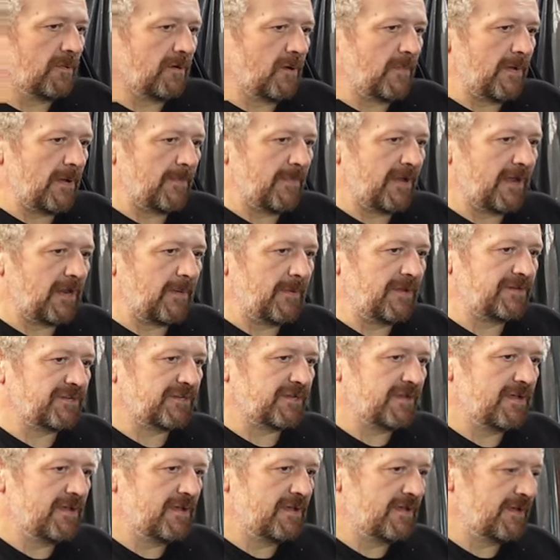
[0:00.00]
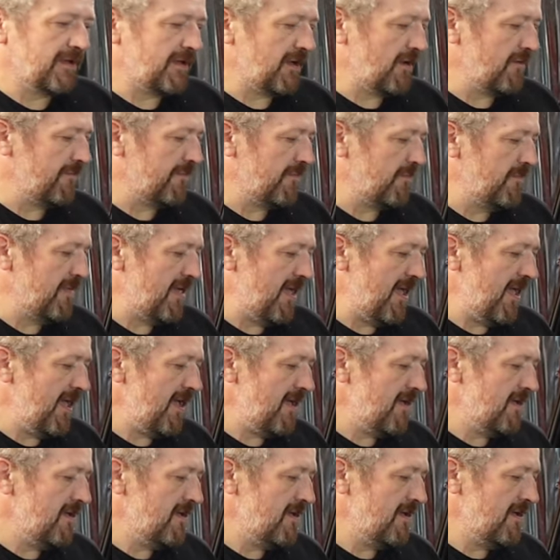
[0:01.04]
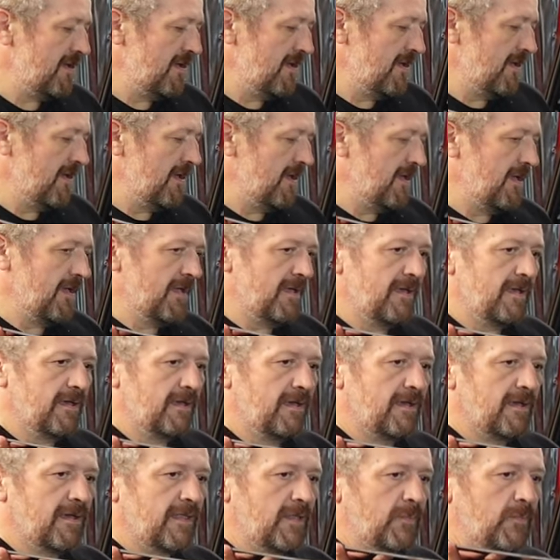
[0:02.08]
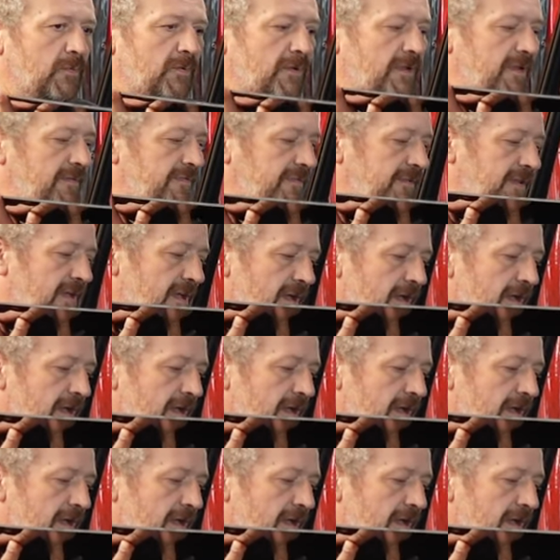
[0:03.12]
worry about making it. Just go from there and we'll lift it